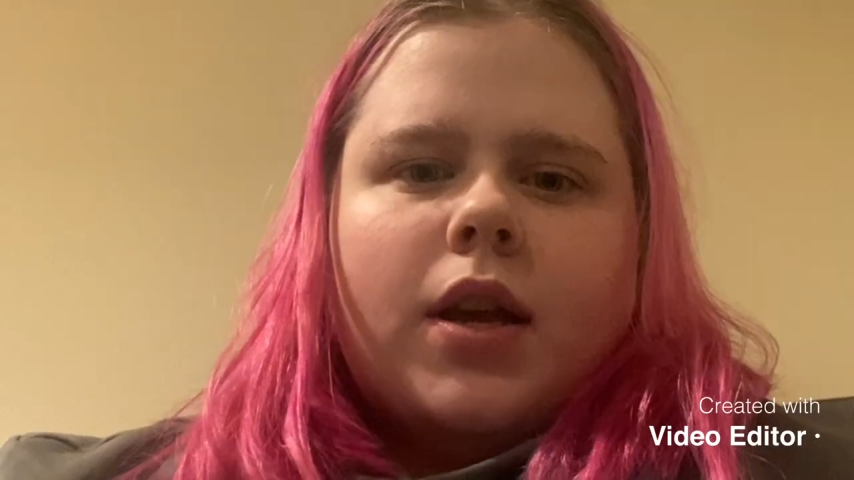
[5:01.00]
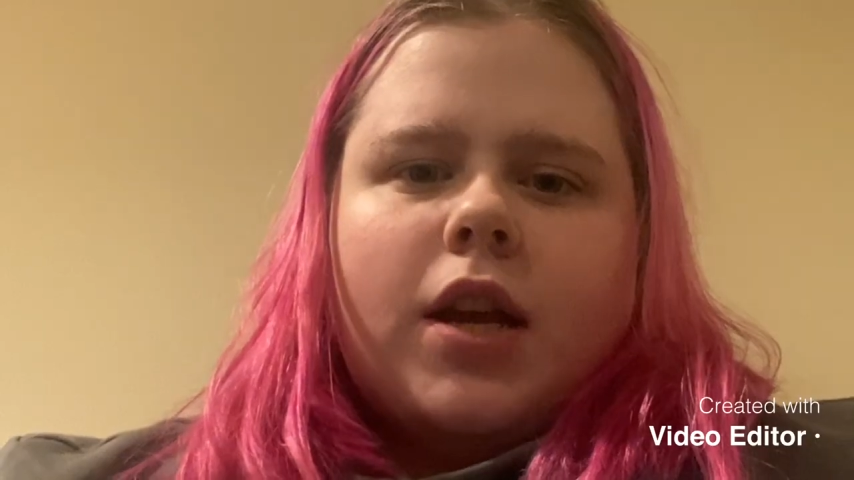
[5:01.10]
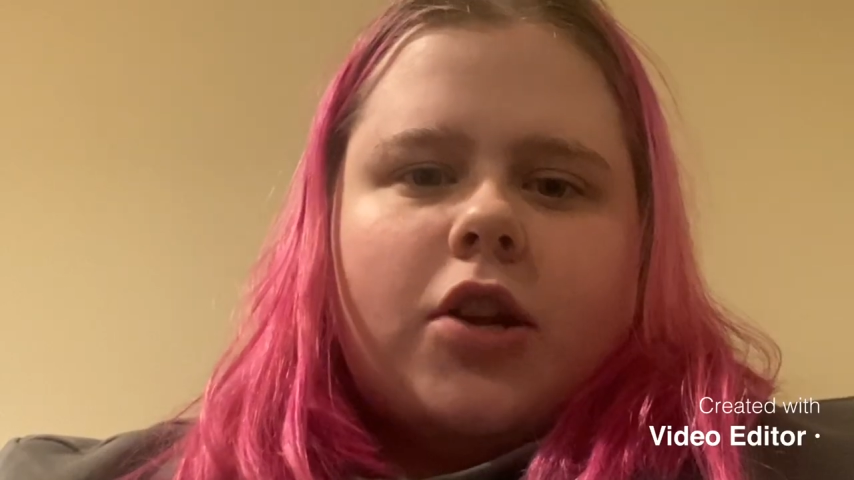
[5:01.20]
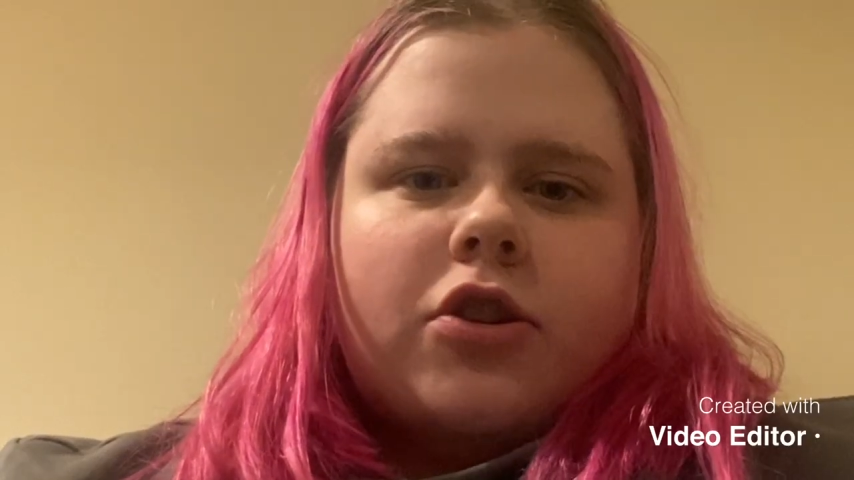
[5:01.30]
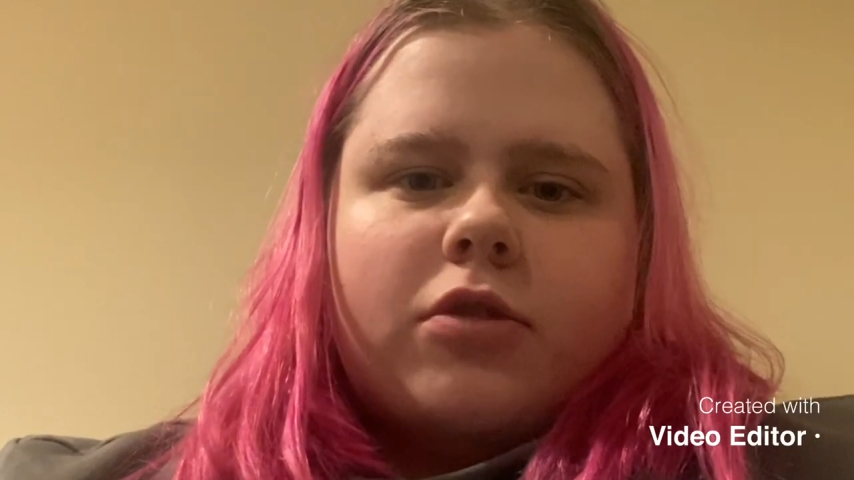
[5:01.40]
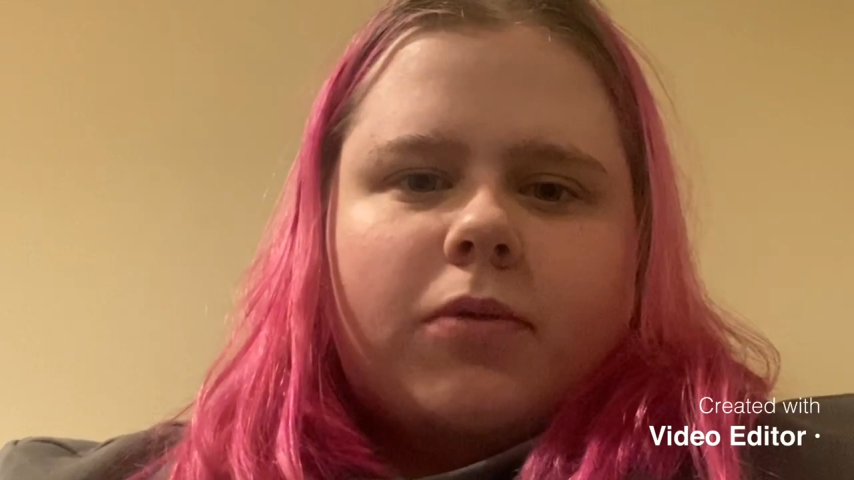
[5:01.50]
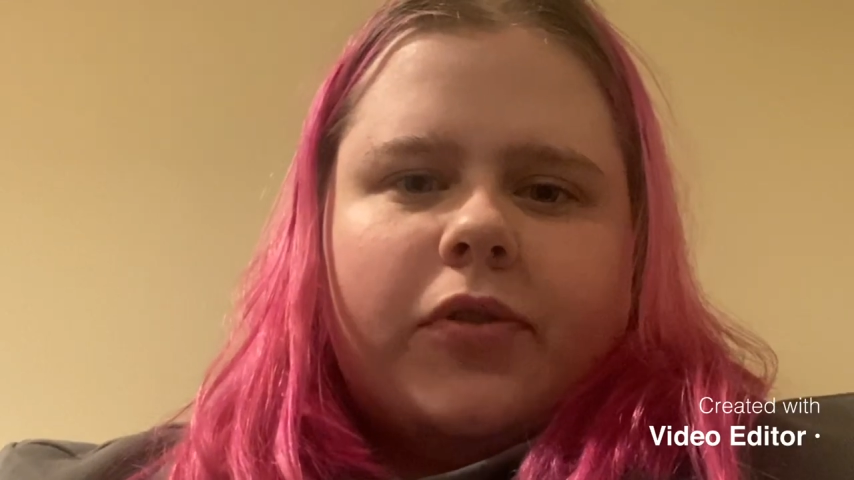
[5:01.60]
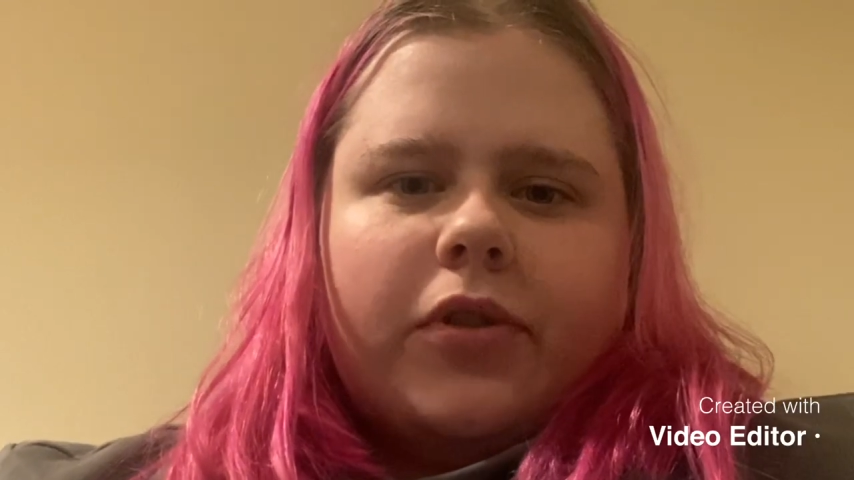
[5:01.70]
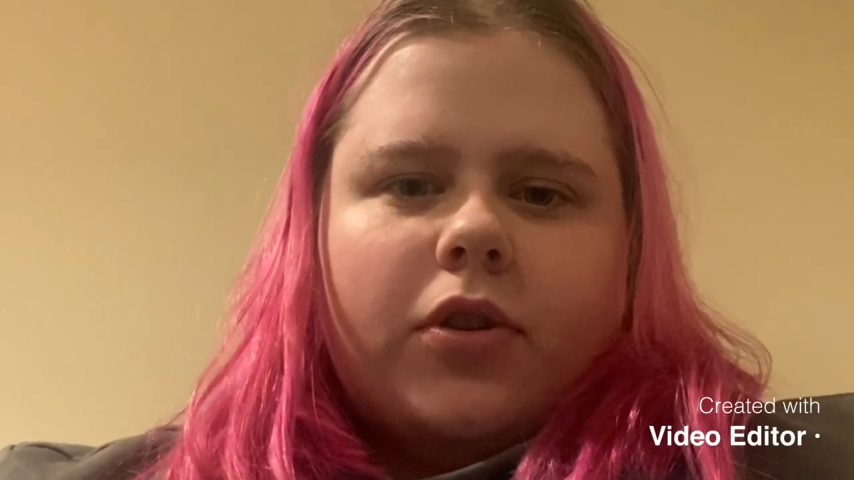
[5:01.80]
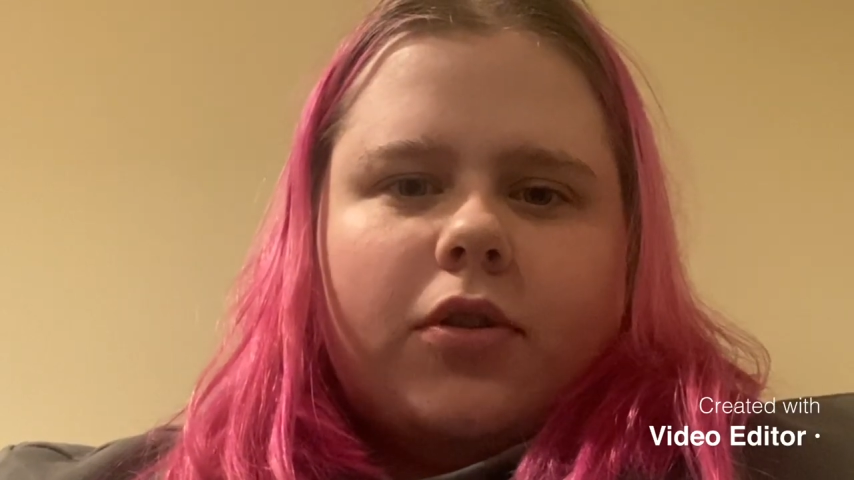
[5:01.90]
It just
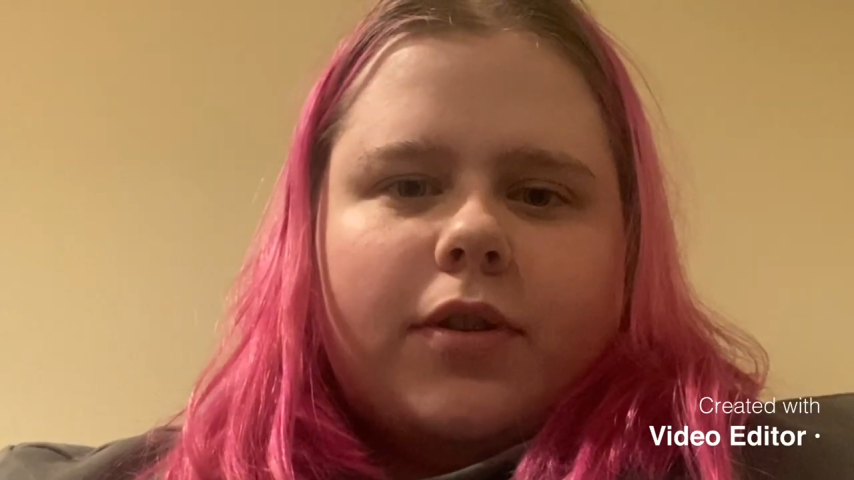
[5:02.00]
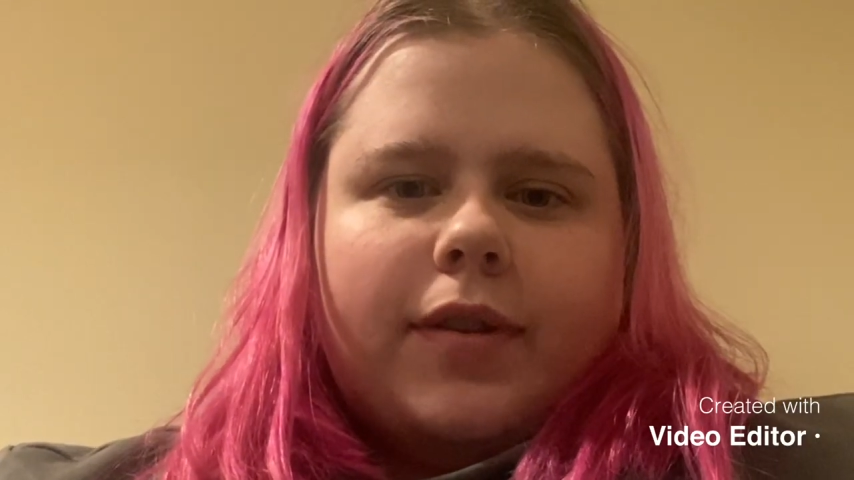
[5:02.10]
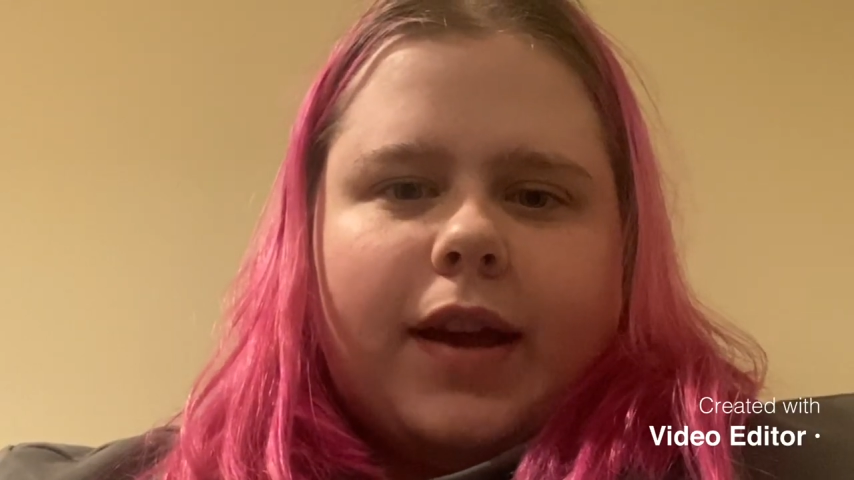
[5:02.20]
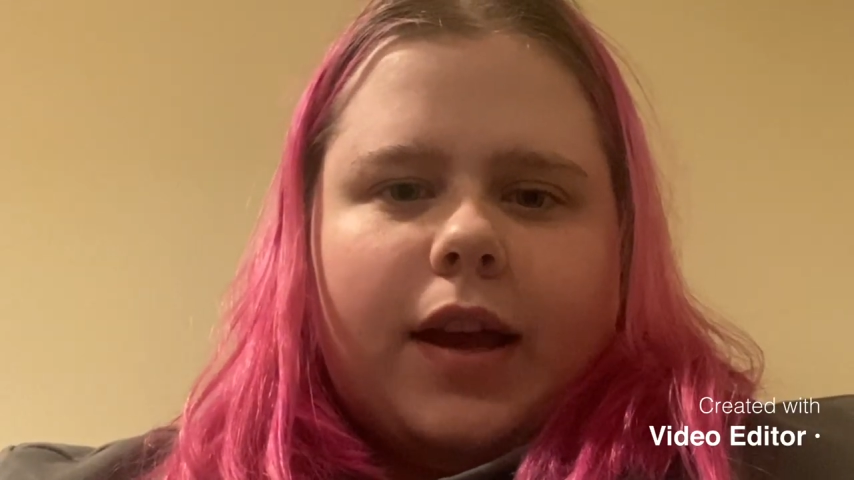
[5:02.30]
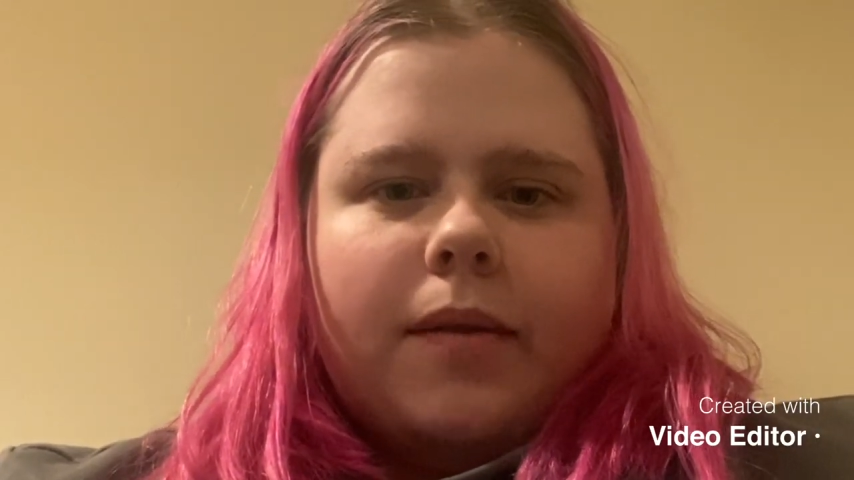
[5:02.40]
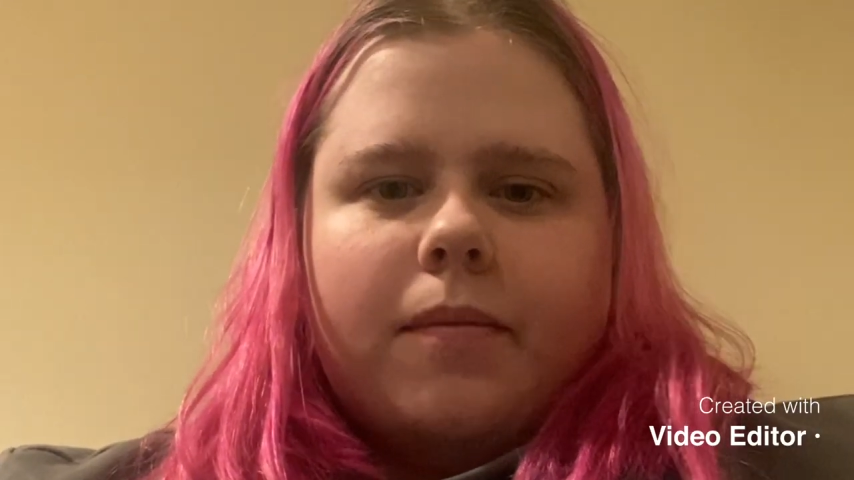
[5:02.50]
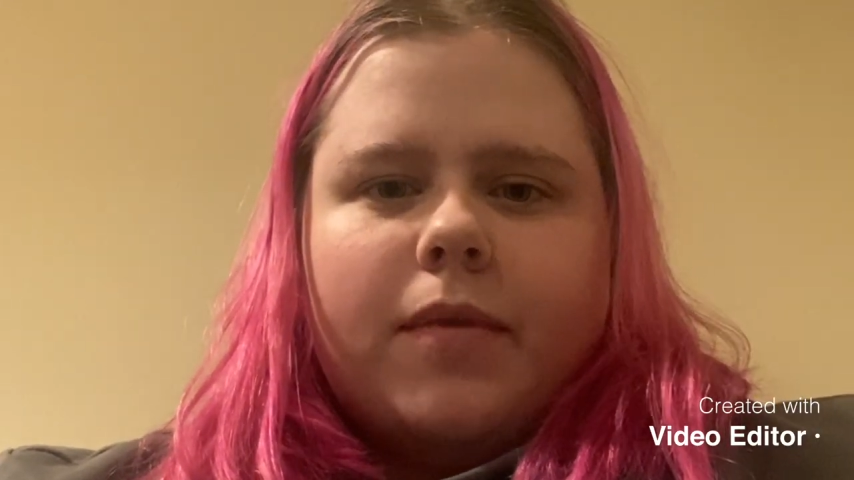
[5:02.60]
wasn't a good time,